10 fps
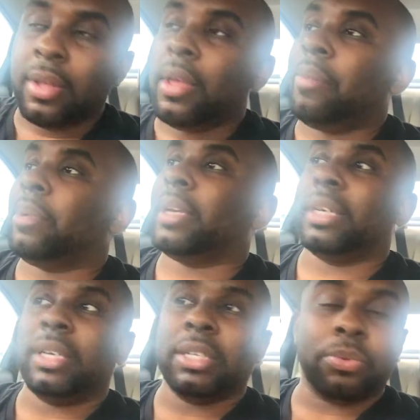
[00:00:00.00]

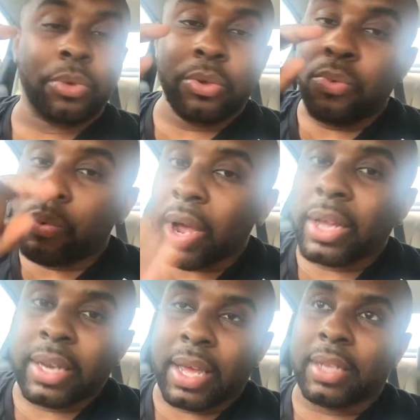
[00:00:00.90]
because when you
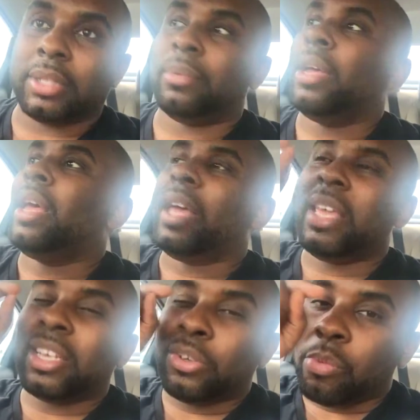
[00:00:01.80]
recognize him,
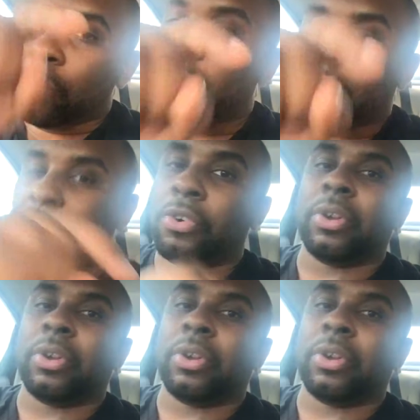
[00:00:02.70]
he'll do more for you.